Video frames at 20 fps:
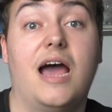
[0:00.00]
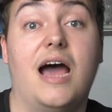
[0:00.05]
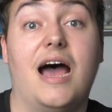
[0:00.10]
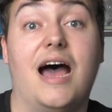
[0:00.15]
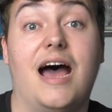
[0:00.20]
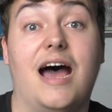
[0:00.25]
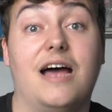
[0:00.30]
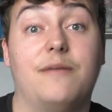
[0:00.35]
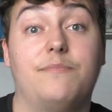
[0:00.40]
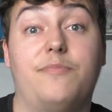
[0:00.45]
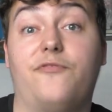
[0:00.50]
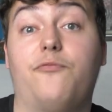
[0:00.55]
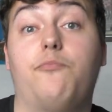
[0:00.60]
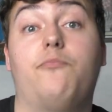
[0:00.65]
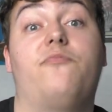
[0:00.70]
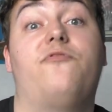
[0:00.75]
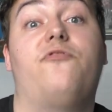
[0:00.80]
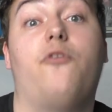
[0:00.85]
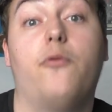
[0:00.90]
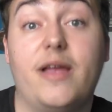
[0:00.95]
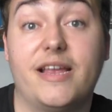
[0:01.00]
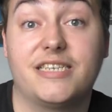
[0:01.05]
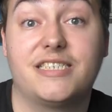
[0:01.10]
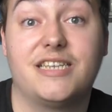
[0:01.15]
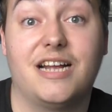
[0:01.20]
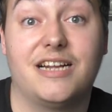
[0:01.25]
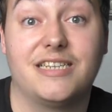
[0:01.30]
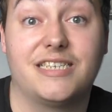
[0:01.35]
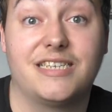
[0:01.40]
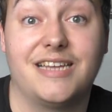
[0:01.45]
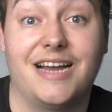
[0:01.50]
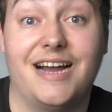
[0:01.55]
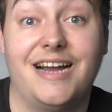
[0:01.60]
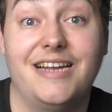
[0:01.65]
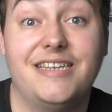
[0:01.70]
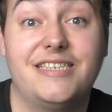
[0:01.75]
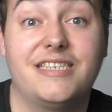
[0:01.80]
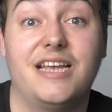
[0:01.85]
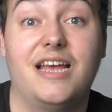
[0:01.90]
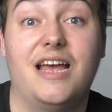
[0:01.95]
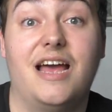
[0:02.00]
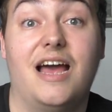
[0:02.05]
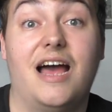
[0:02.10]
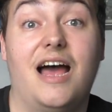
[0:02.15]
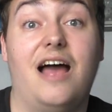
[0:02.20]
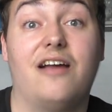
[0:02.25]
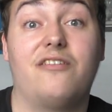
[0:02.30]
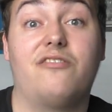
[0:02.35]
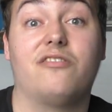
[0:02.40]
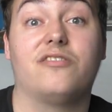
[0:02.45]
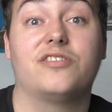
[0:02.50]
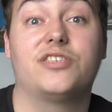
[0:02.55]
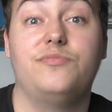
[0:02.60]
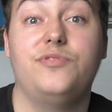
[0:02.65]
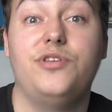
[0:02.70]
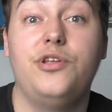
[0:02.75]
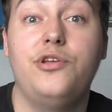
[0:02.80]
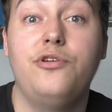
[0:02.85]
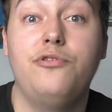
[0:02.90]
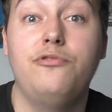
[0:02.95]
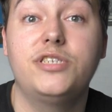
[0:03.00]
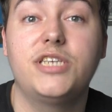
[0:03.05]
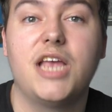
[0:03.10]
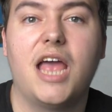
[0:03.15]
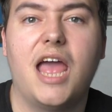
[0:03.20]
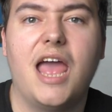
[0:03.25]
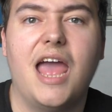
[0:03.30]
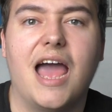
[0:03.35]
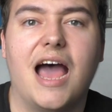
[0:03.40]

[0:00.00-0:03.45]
Uh, before we get started, guys, uh, got some news.